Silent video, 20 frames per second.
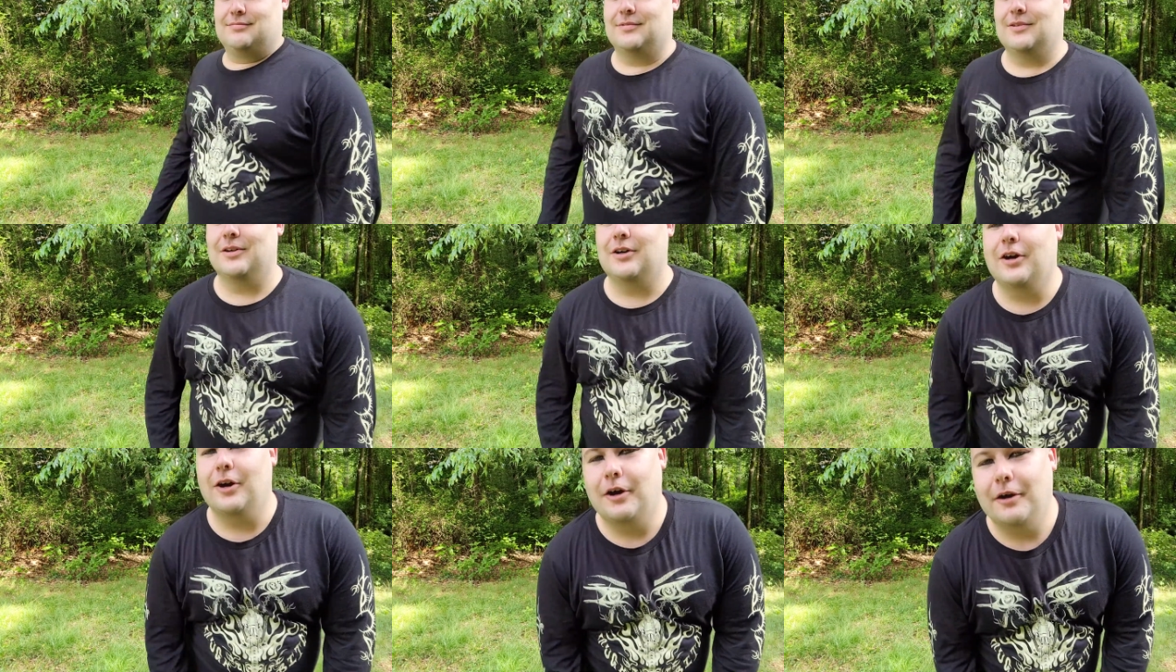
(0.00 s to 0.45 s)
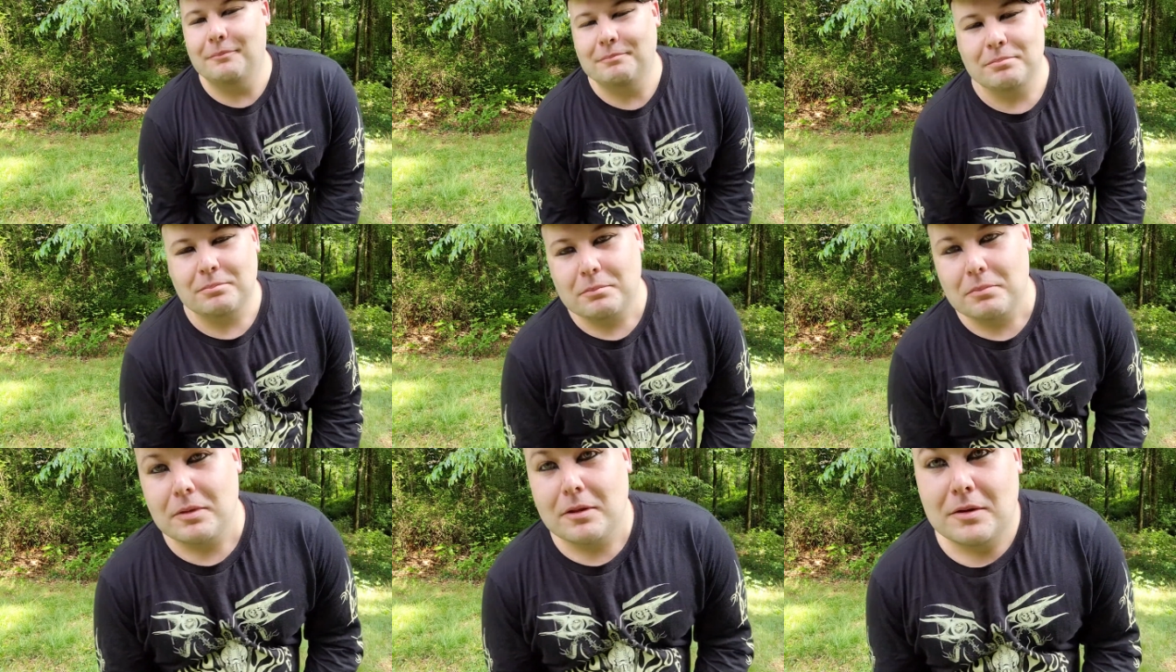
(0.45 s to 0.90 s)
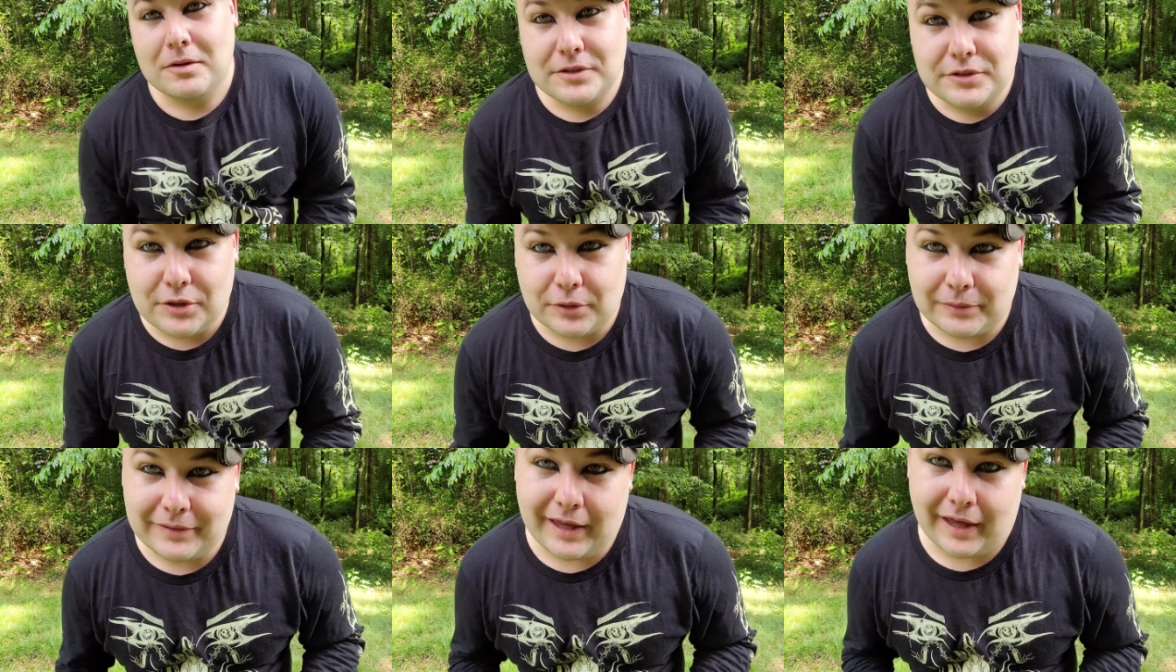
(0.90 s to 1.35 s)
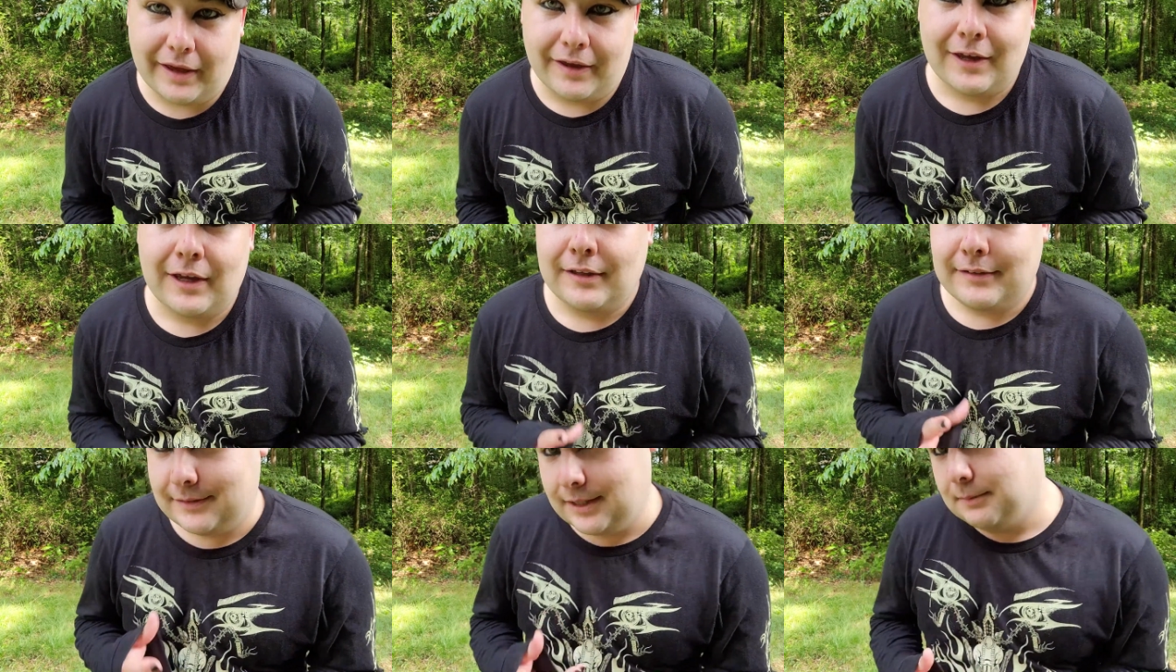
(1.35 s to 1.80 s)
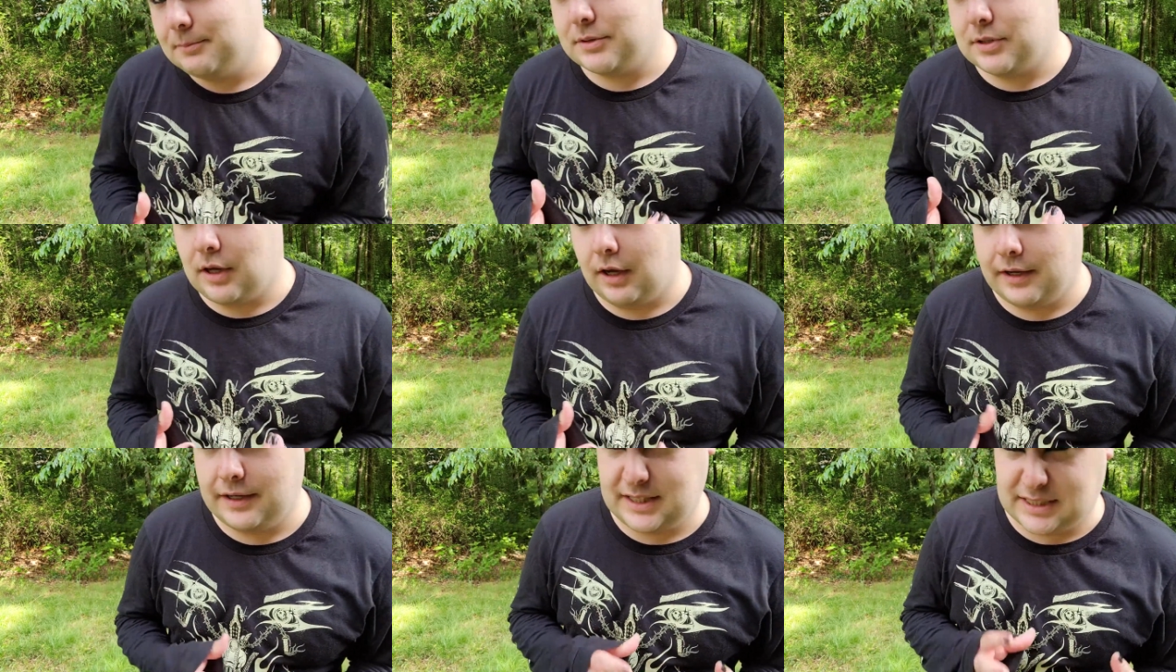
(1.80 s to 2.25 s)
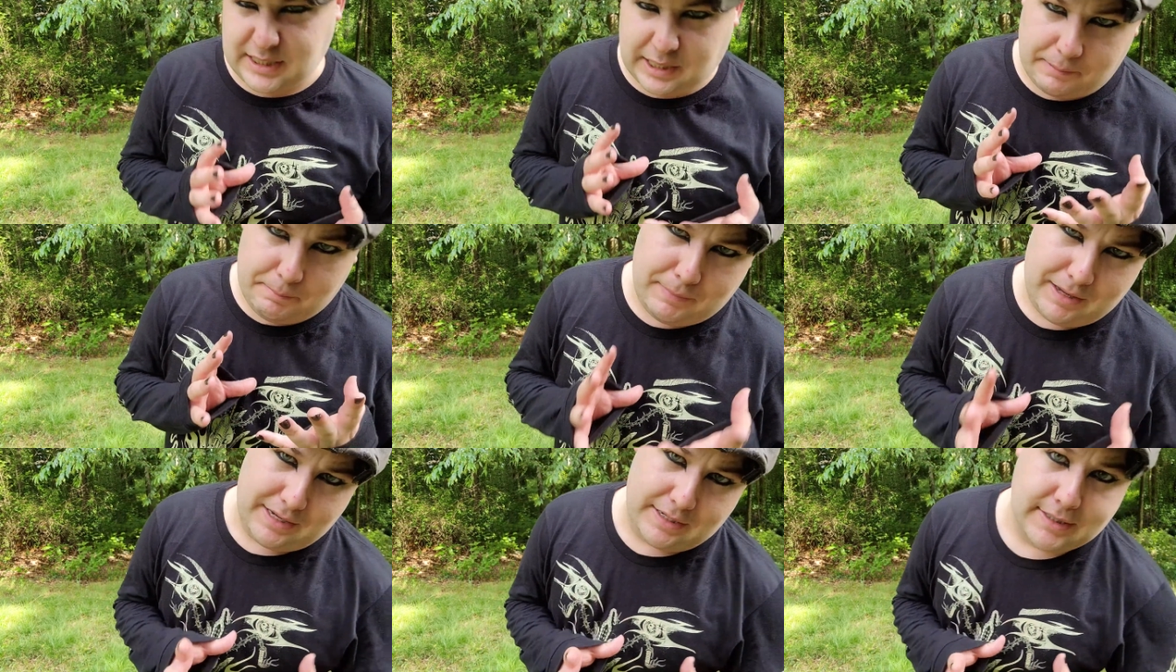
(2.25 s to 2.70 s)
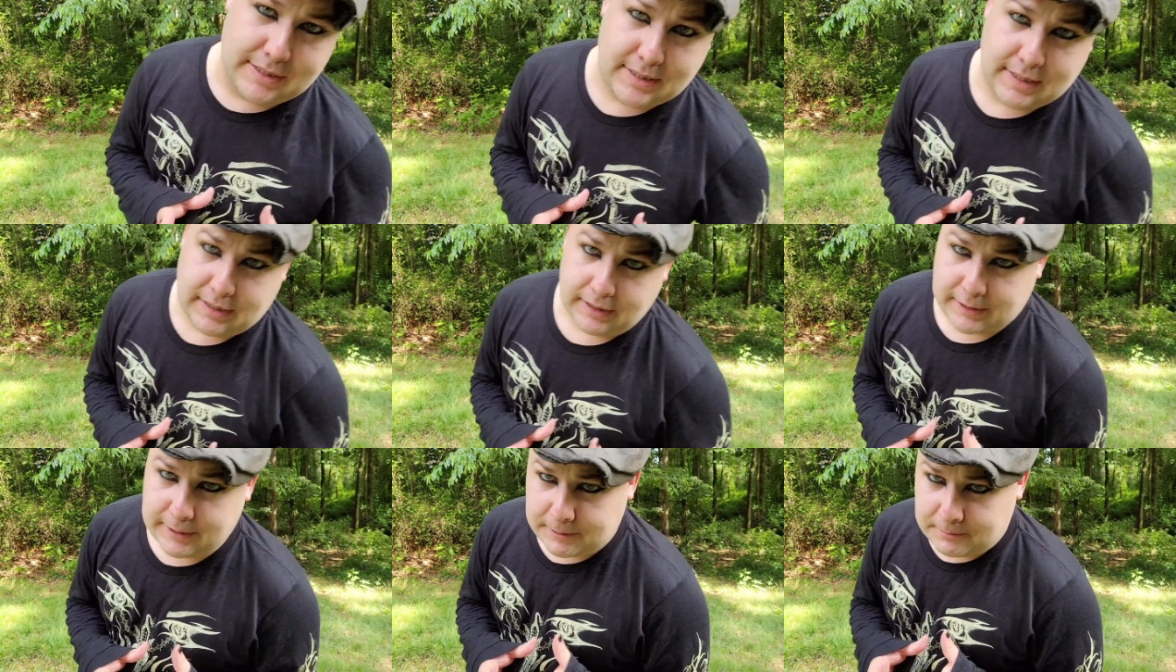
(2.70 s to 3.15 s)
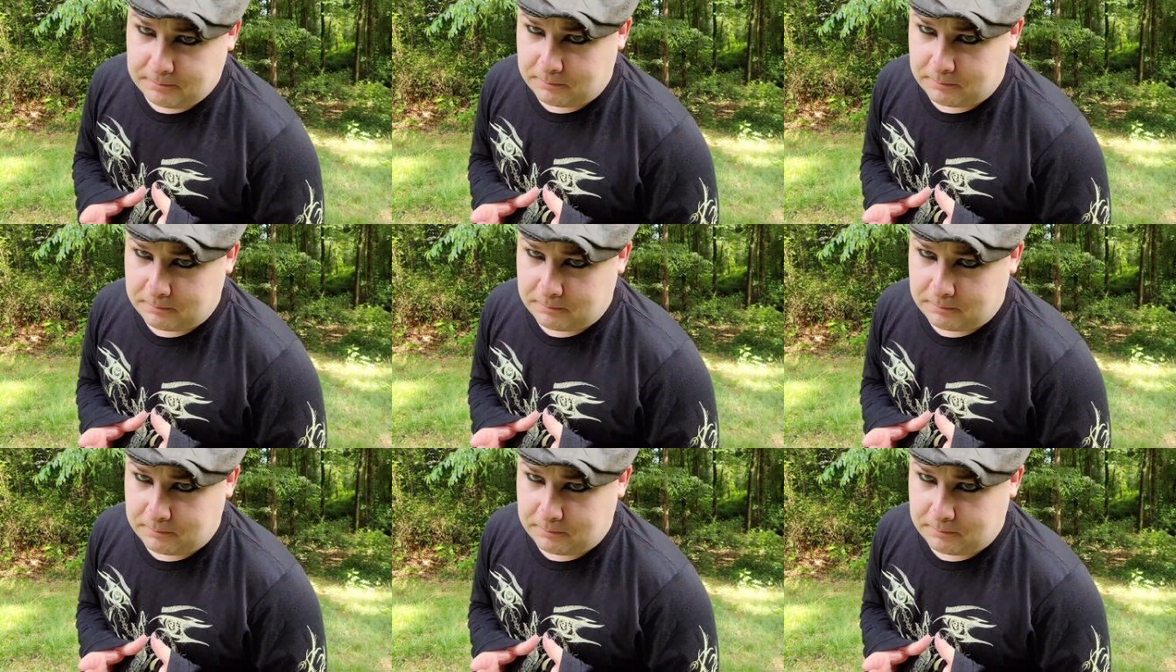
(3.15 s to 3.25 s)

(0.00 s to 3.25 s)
Oh, so yeah, Tim Scott is an amazing